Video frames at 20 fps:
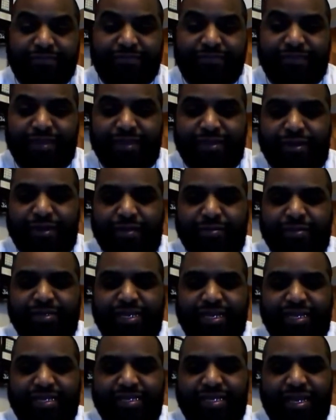You know what I'm
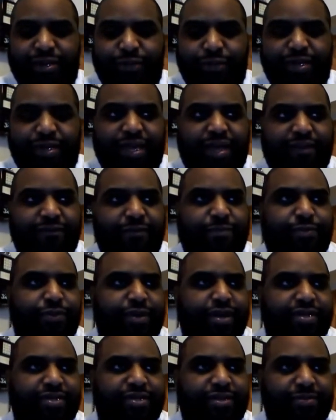saying? It's like we have a
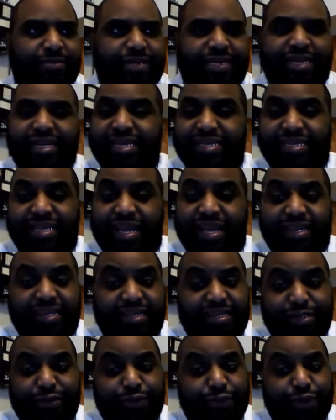president, but he's not in
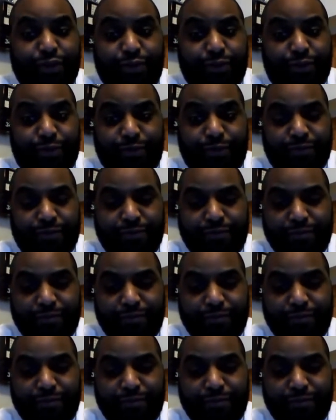control.